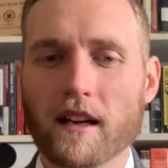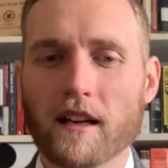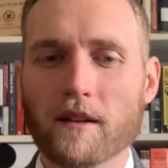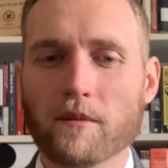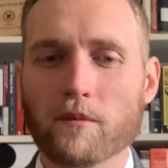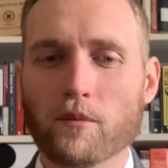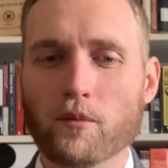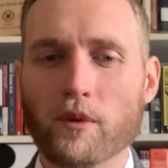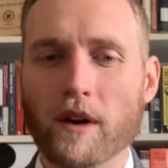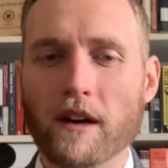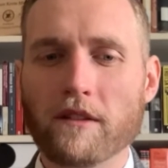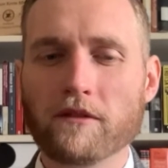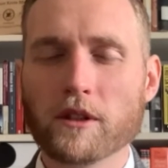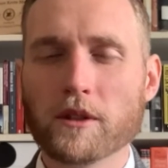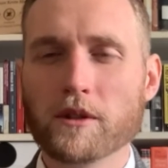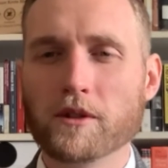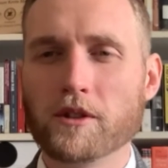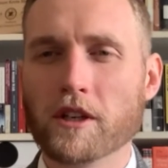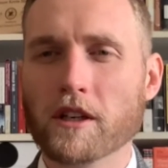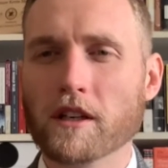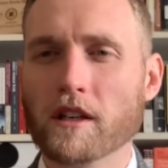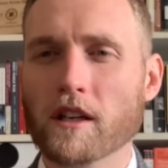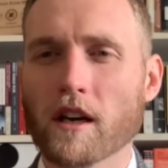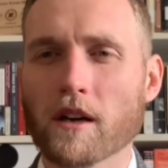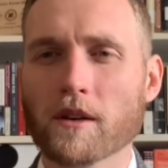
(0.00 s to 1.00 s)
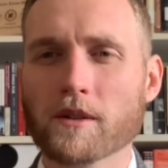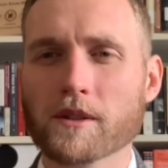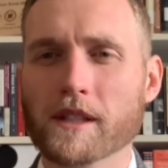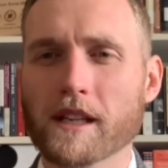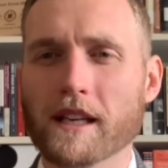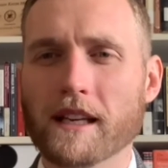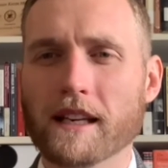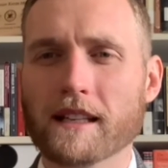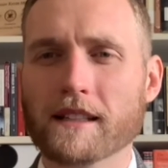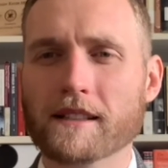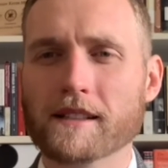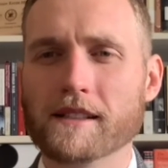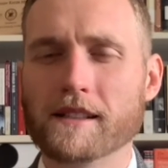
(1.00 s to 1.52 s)
revolution goes
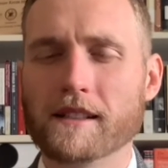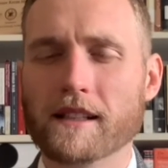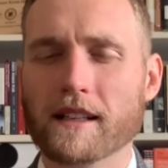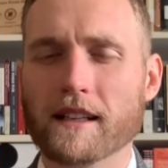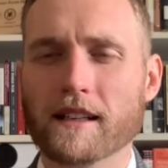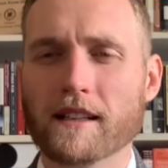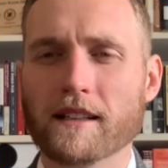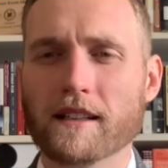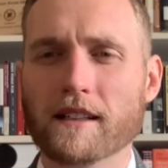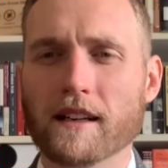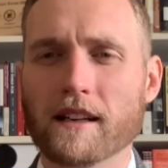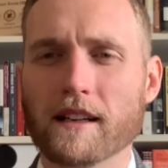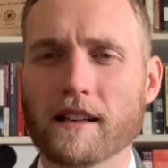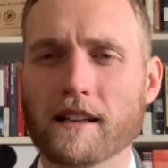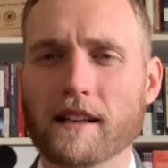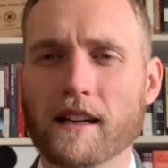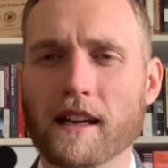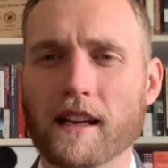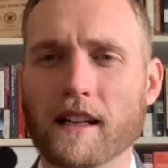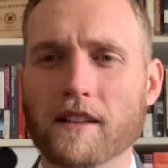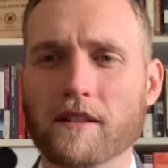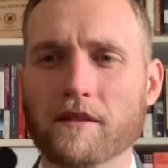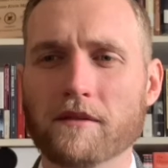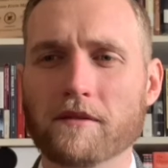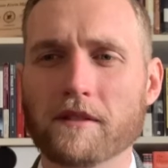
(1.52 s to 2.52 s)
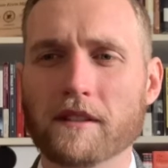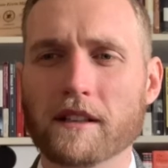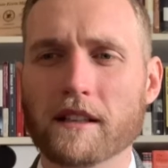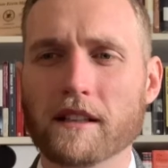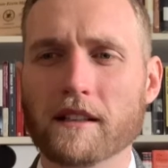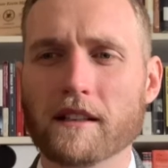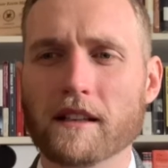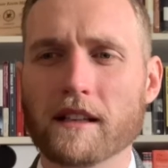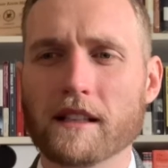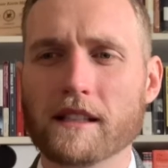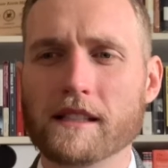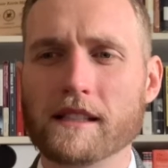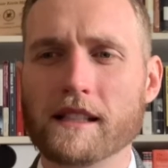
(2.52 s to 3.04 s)
against kind of
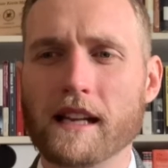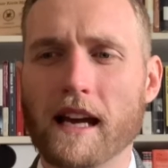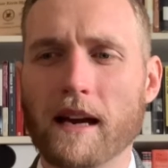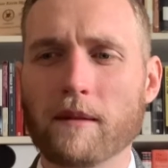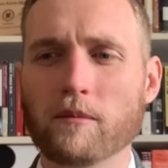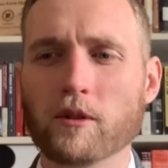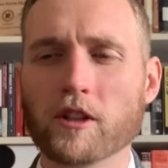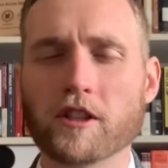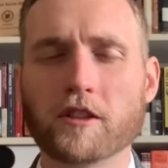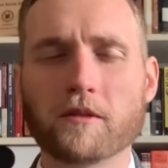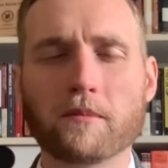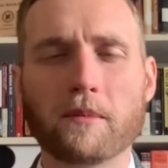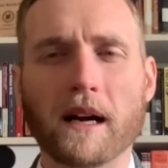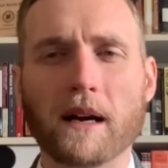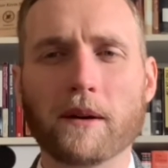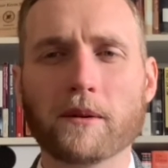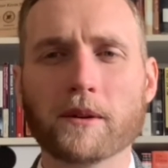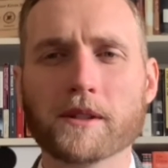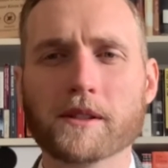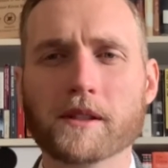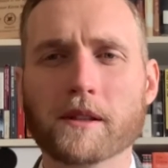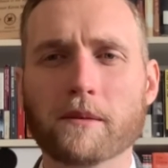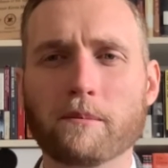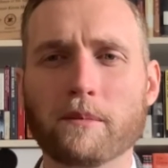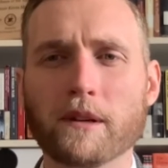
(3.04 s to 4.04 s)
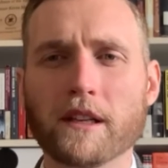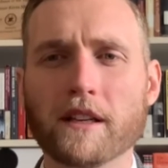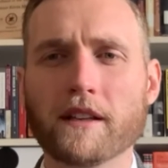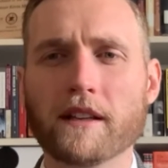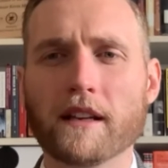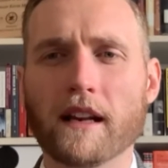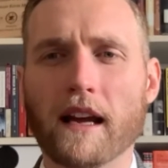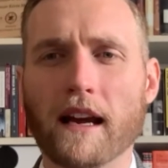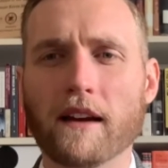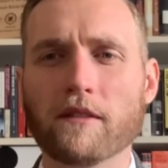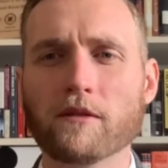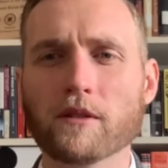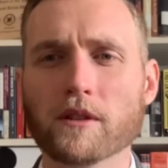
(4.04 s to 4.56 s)
established powers that be,
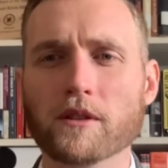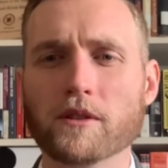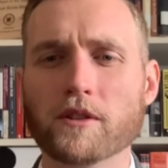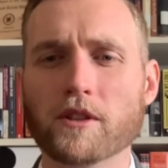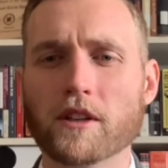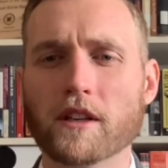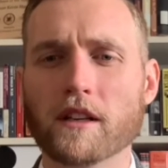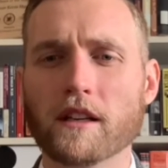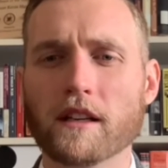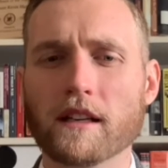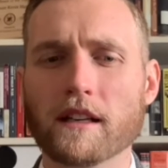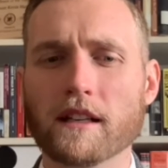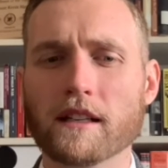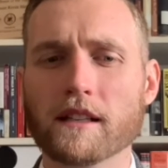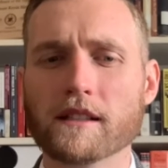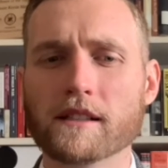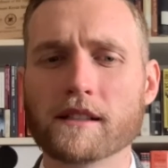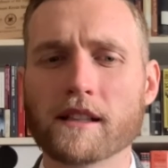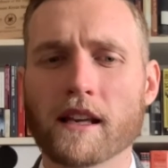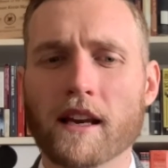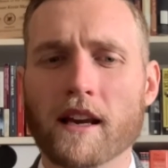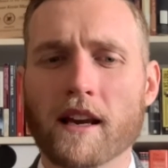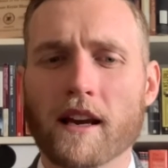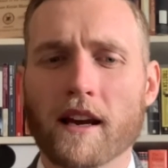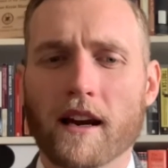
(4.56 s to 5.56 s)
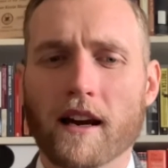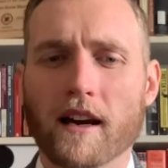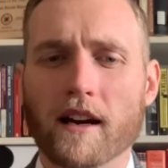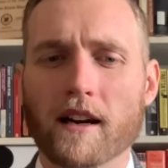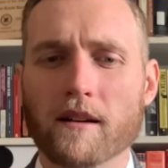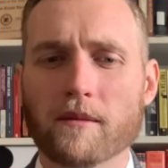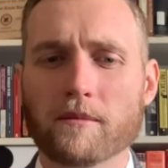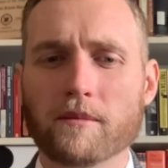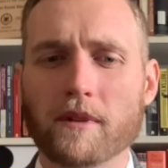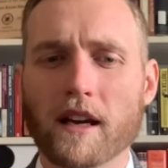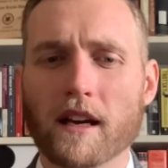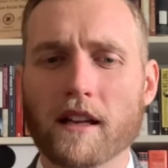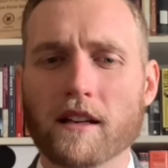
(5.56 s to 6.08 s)
and evolution is
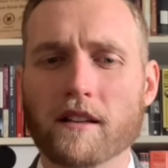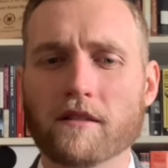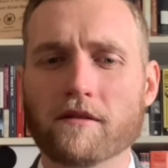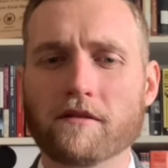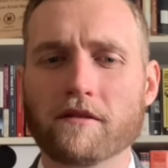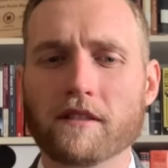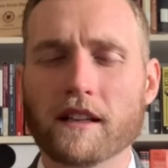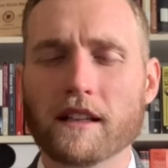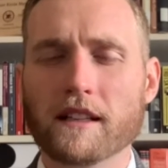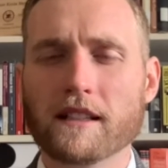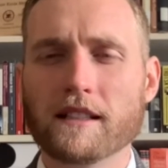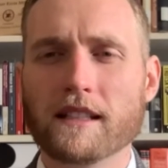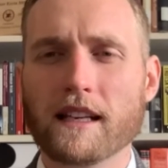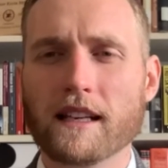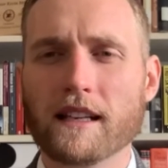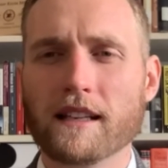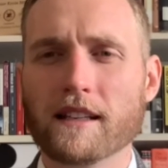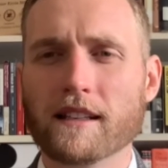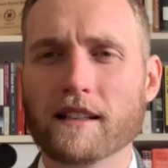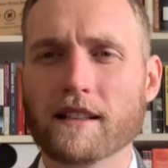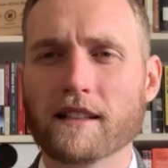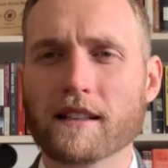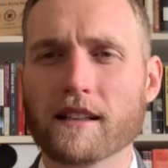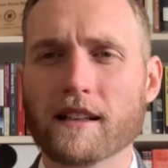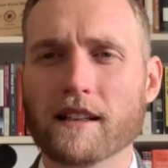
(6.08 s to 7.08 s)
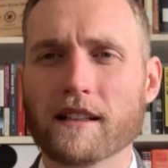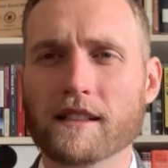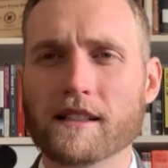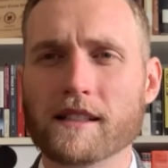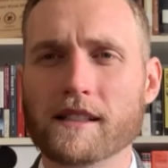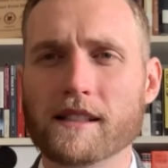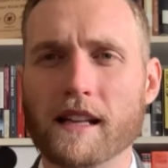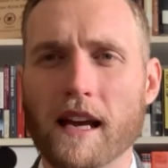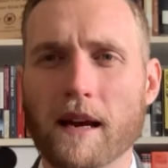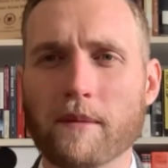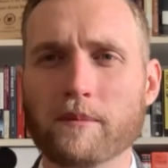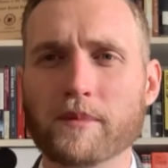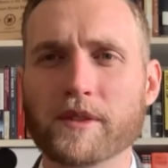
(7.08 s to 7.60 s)
kind of taking
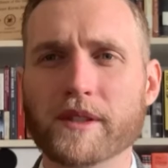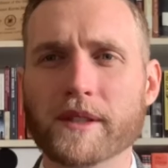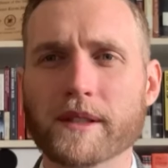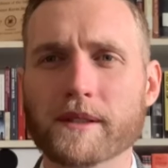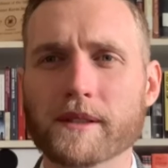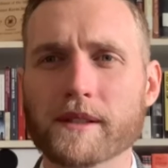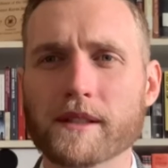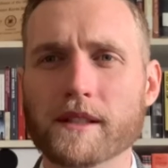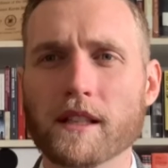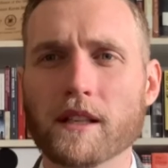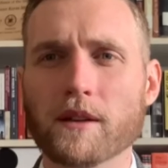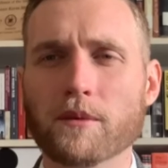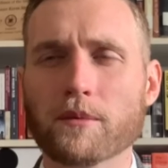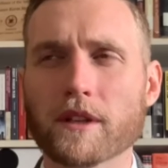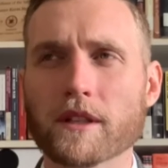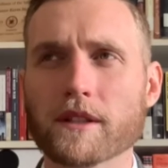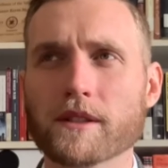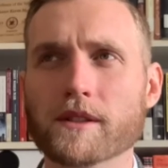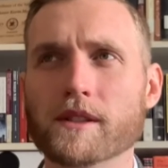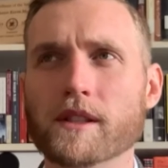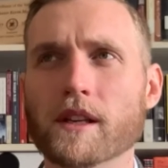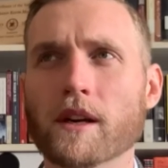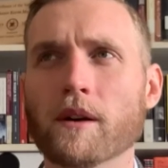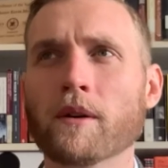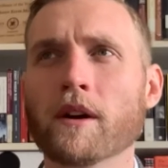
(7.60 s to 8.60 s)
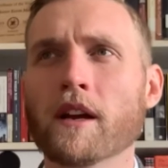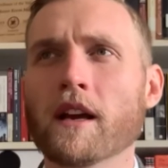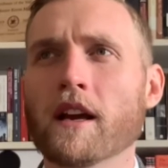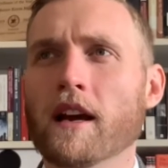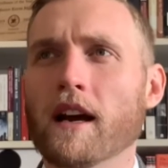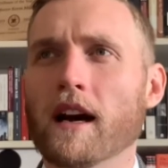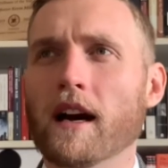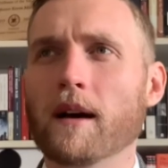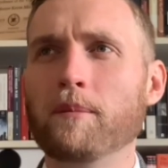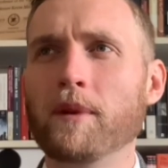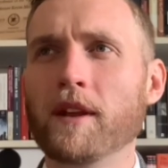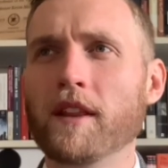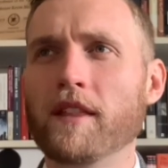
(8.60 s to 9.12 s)
steps in sequence. So
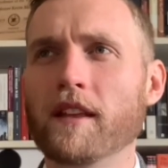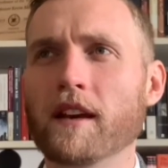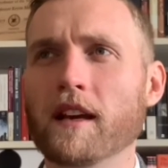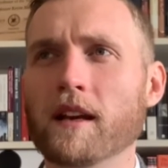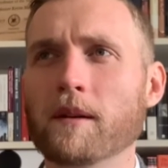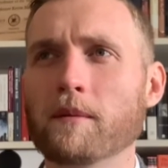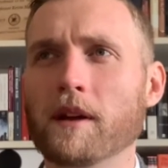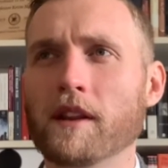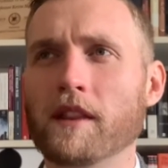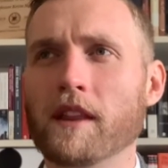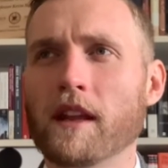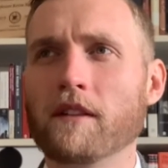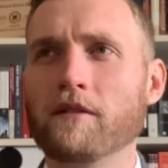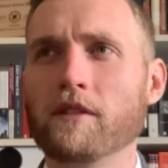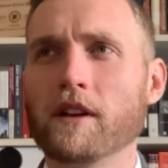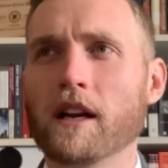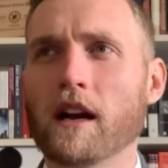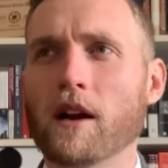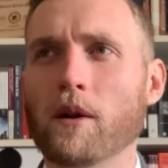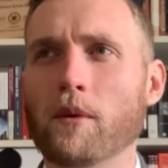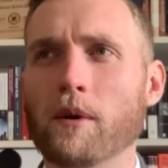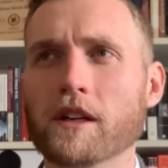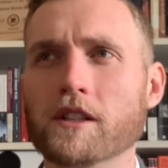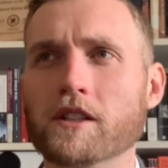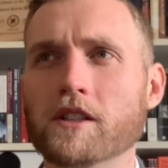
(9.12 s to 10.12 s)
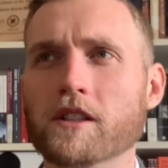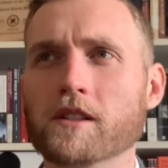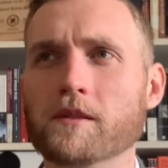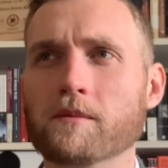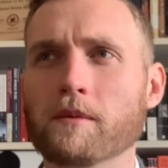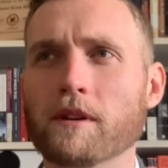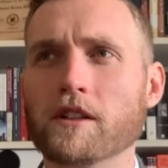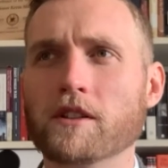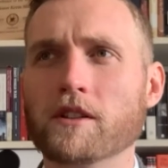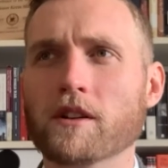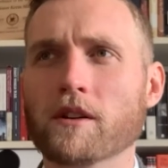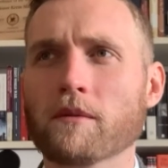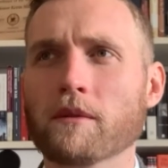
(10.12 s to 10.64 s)
be thinking about that. If you got questions,
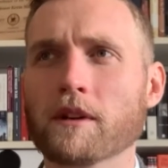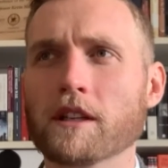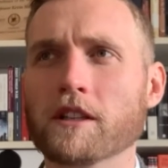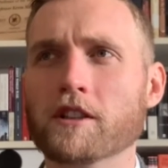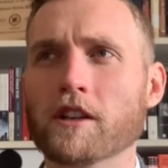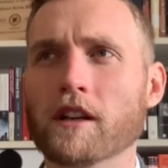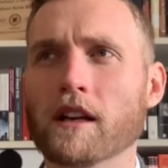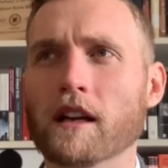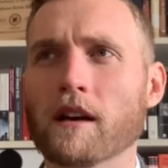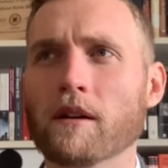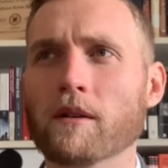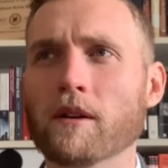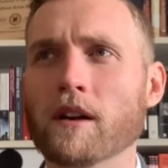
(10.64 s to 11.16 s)
make sure you're reaching out.